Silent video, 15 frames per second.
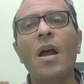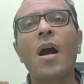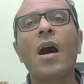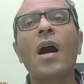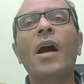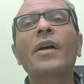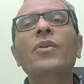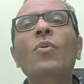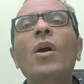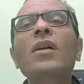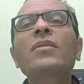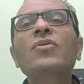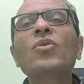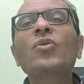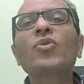I
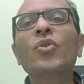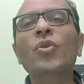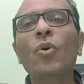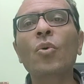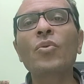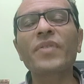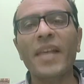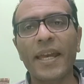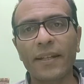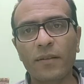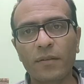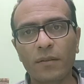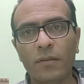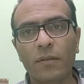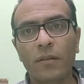want you to know
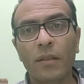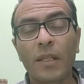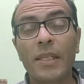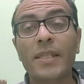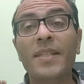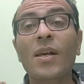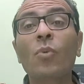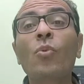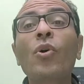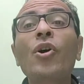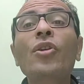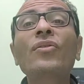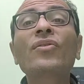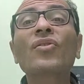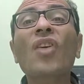that the
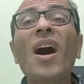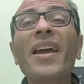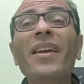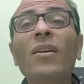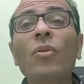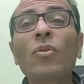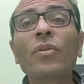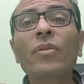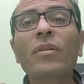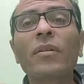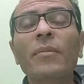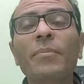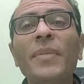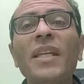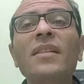word rigor
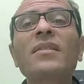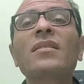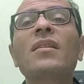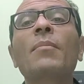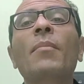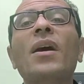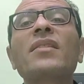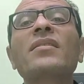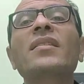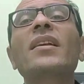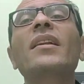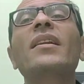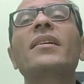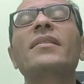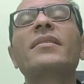means
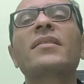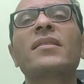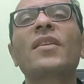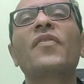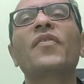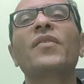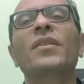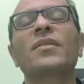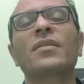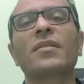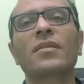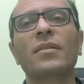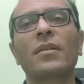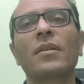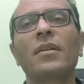muscle
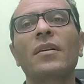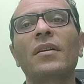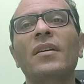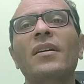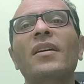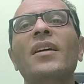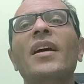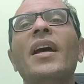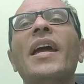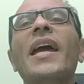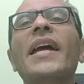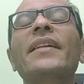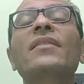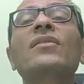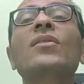stiffness
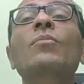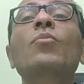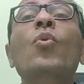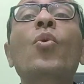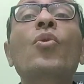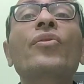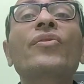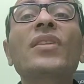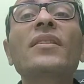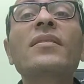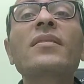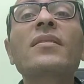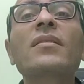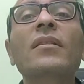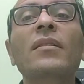and
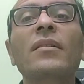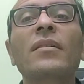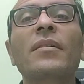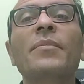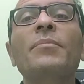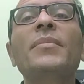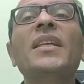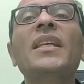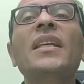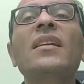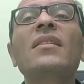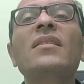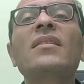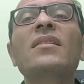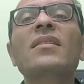mortis
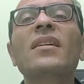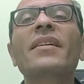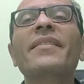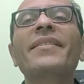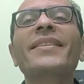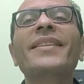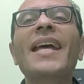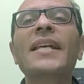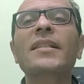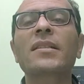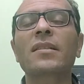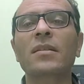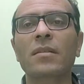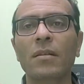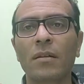means
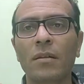death.